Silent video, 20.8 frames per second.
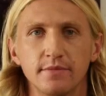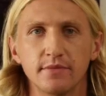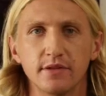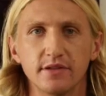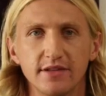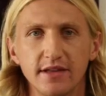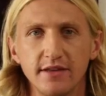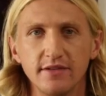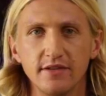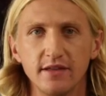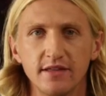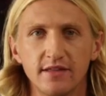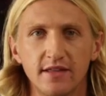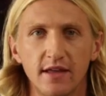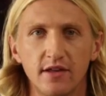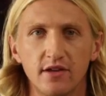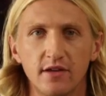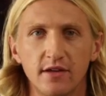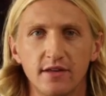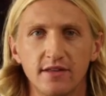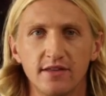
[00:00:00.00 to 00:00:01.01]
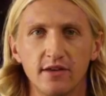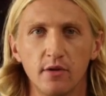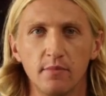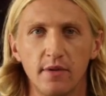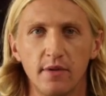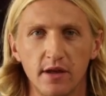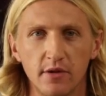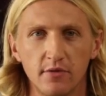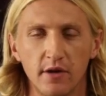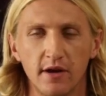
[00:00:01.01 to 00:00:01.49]
The sixth extinction is still
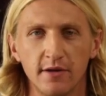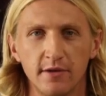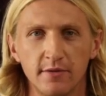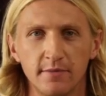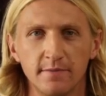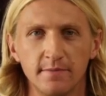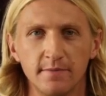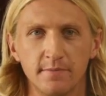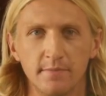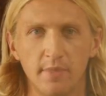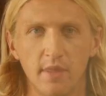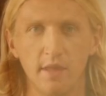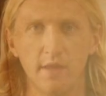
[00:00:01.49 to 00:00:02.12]
being written, but